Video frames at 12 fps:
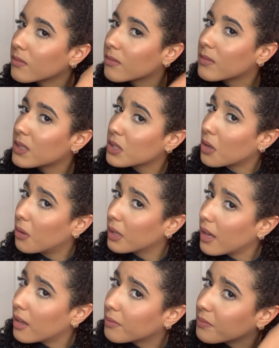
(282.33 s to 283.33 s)
So
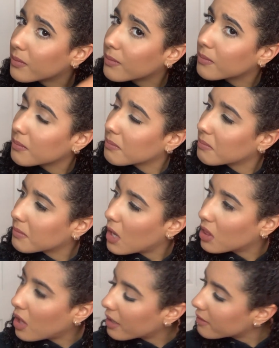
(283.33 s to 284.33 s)
yeah, a
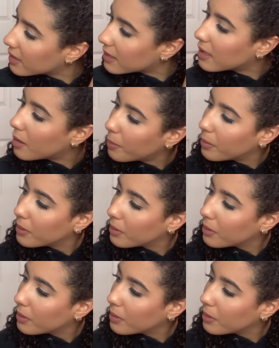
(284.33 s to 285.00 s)
lot of slip